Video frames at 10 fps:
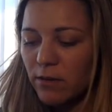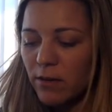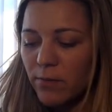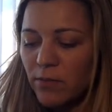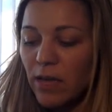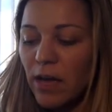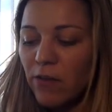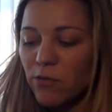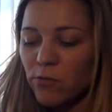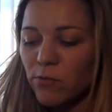uh, the
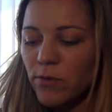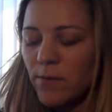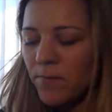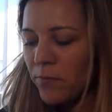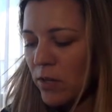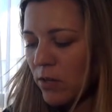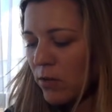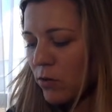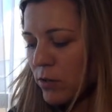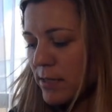arrow
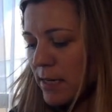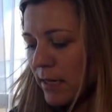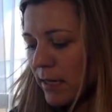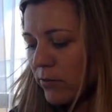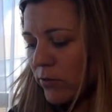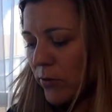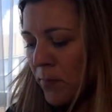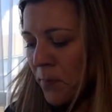on the circuit.